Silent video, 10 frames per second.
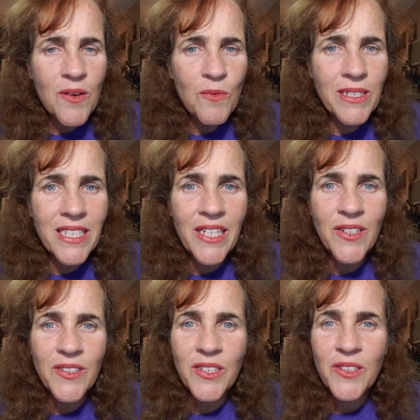was
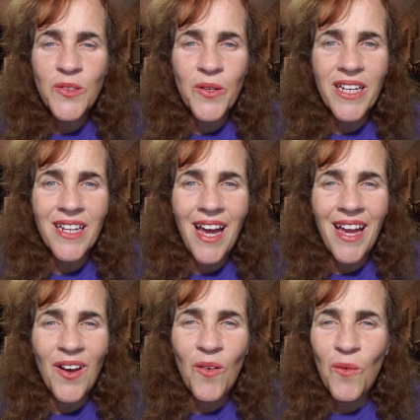introduced to it,
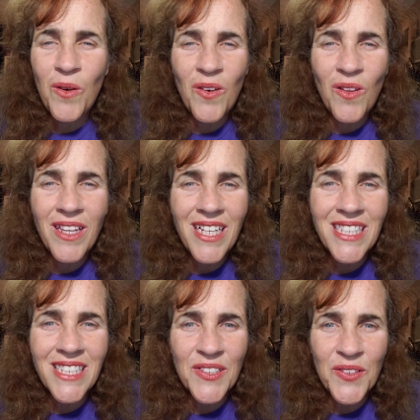I would only
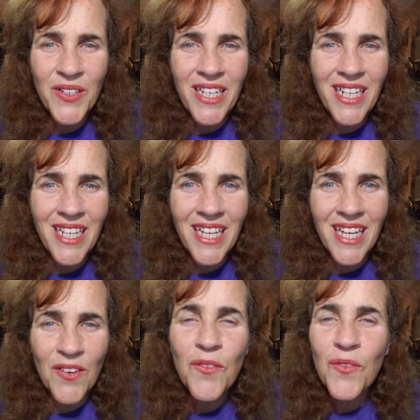consider eating
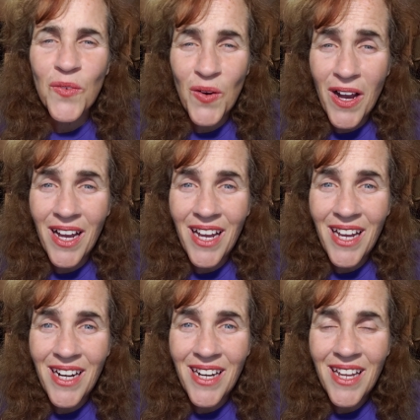it
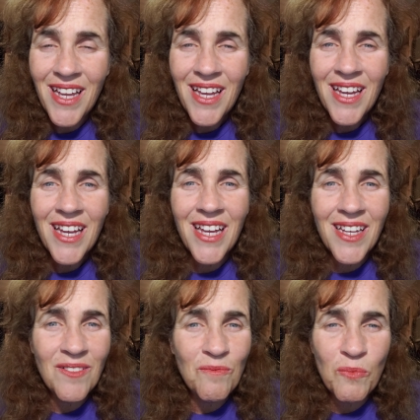fried,
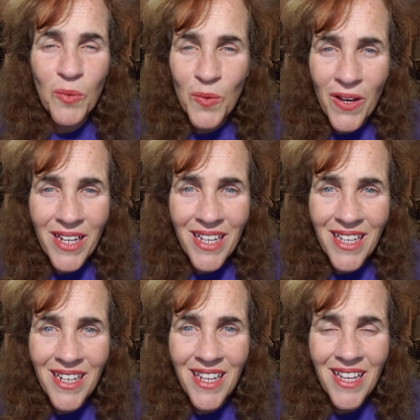in
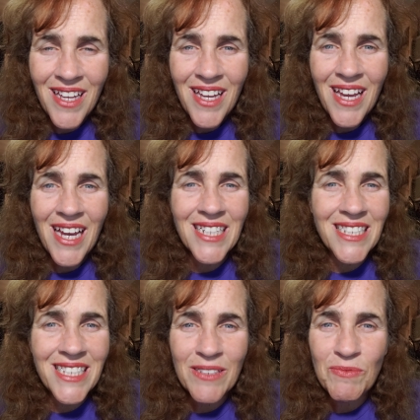breaded,
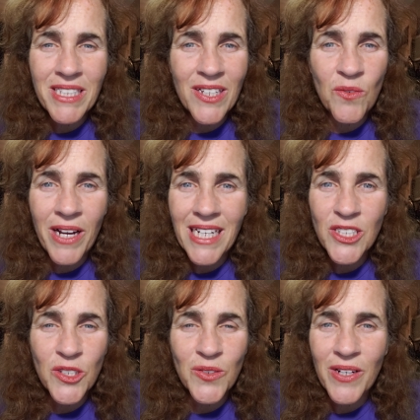and dipped in
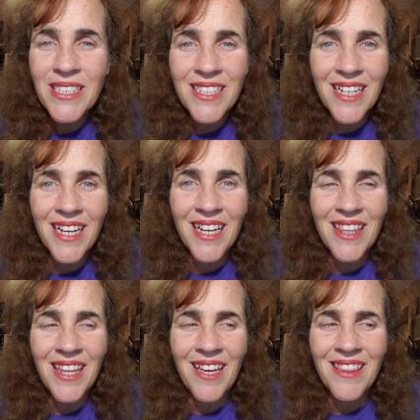ranch dressing.
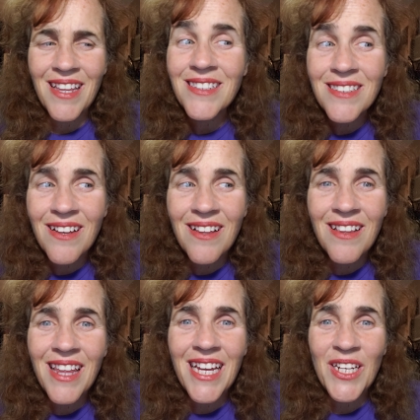Like that's
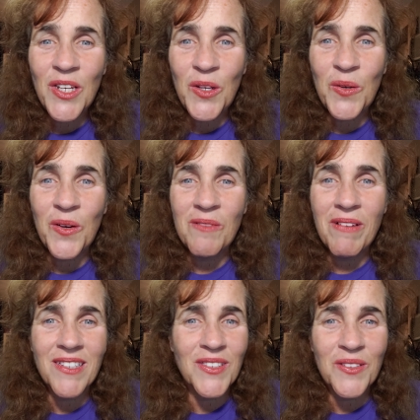all I knew
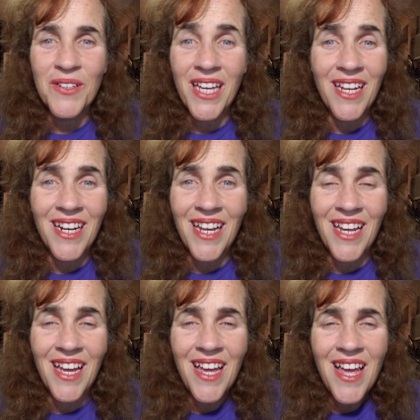about zucchini.